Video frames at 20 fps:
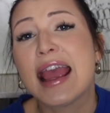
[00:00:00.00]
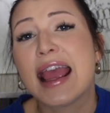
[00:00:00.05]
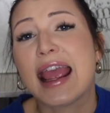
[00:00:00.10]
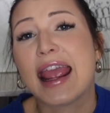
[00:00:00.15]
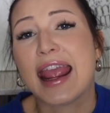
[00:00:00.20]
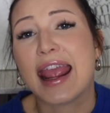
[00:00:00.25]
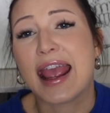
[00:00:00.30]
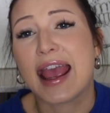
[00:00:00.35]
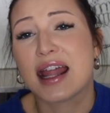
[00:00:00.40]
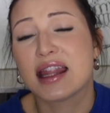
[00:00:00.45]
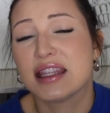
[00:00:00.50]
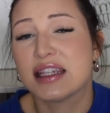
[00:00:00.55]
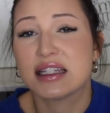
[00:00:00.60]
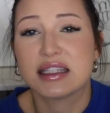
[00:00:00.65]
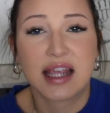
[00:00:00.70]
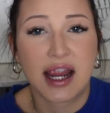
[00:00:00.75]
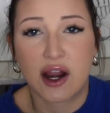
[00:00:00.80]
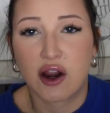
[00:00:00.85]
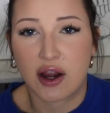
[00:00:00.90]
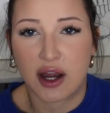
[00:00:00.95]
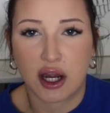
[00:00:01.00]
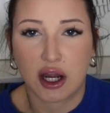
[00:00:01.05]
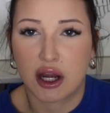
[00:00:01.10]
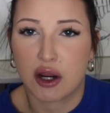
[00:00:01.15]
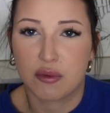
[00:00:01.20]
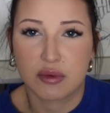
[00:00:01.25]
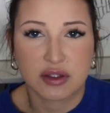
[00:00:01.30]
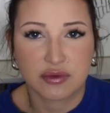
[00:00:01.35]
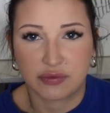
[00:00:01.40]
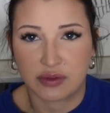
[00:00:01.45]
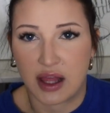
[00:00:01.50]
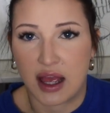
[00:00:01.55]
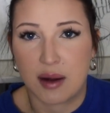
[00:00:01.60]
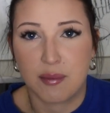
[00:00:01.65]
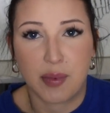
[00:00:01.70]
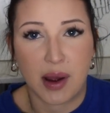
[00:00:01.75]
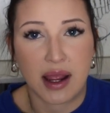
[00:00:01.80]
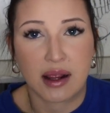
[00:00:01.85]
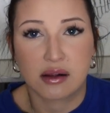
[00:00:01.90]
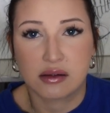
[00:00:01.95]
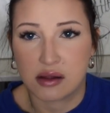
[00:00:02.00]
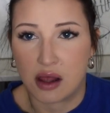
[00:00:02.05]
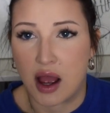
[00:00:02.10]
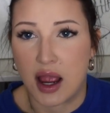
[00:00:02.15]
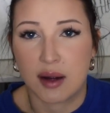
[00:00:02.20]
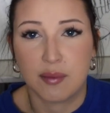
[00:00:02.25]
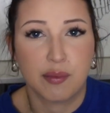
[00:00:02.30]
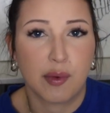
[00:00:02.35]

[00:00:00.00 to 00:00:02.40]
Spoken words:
and the entire area was fled by Clyde,